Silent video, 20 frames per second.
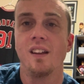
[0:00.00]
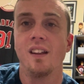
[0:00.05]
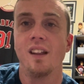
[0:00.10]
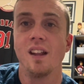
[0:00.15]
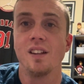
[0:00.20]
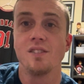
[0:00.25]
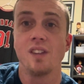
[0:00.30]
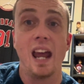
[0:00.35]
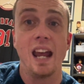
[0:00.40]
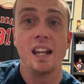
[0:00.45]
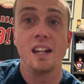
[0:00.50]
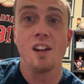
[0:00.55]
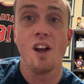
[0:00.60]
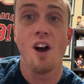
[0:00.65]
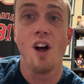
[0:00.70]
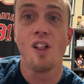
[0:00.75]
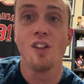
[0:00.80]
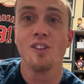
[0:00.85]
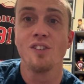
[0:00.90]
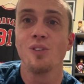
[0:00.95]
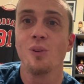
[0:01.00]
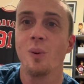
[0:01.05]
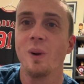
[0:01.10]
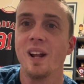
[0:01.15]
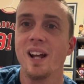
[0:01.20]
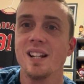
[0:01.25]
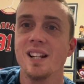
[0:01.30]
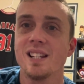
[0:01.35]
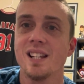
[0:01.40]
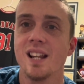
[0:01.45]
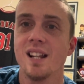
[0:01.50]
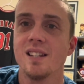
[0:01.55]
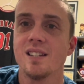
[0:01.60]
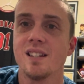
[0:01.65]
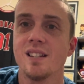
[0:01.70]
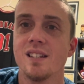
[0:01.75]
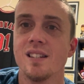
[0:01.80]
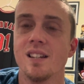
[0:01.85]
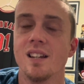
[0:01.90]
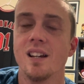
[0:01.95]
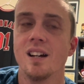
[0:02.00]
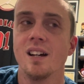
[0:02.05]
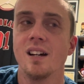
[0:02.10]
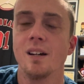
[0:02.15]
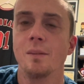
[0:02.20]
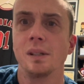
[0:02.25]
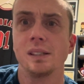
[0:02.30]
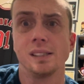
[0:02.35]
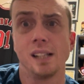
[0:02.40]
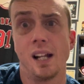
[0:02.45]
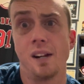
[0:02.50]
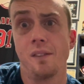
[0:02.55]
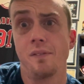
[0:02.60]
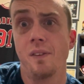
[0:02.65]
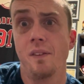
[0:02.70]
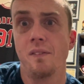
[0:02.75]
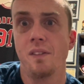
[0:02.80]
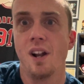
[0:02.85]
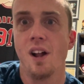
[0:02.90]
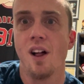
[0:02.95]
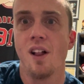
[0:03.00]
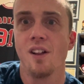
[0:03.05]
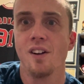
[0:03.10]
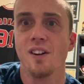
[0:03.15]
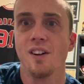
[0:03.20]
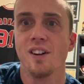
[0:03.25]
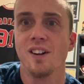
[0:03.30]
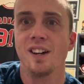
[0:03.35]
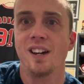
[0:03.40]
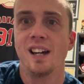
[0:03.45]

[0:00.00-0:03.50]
That's $8.28 uh, because I had a $50